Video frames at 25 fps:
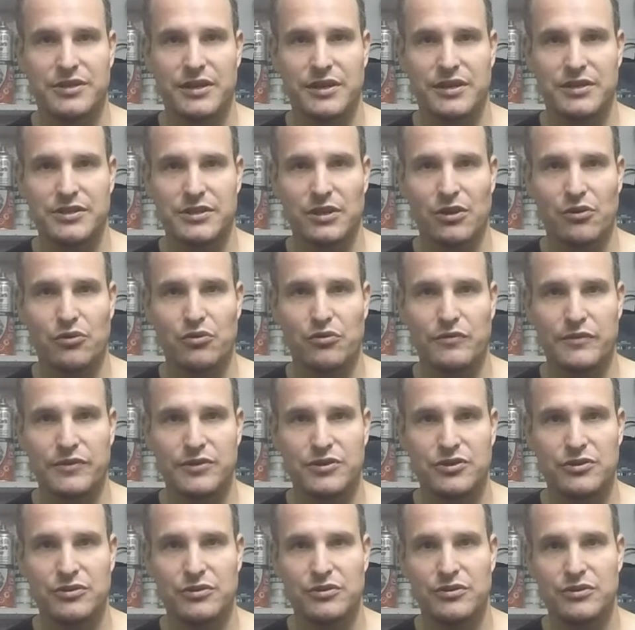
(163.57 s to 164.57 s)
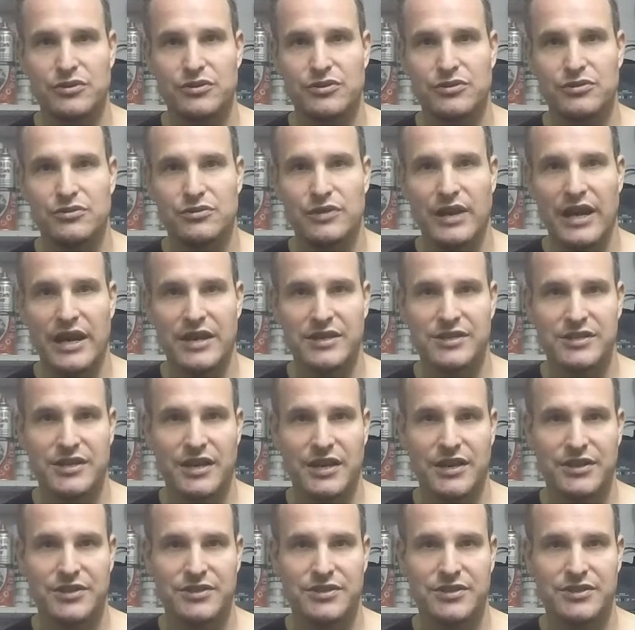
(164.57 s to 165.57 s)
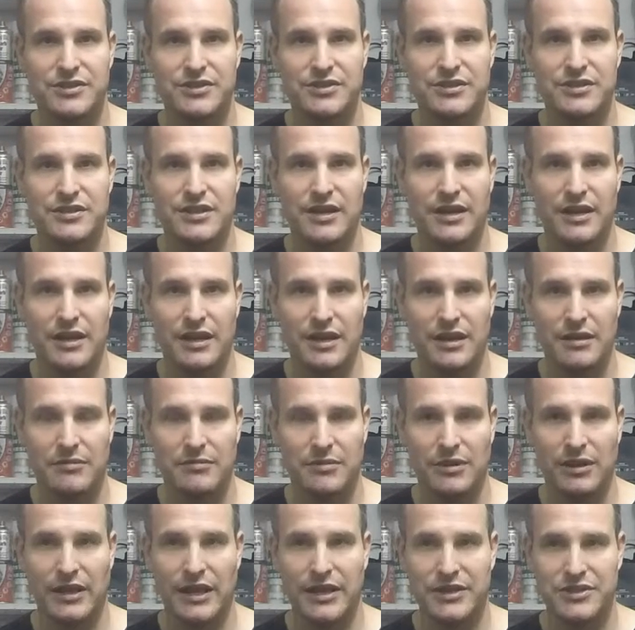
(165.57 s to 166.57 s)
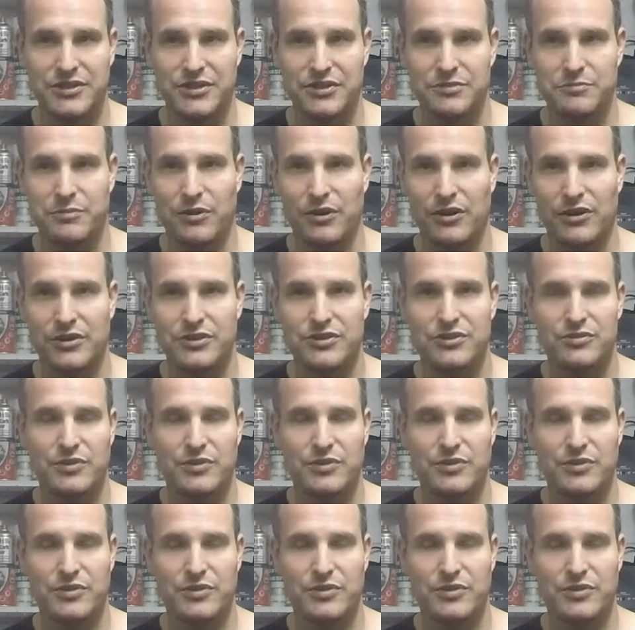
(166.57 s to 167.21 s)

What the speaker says: and it's long overdue, to SS Lexus parts,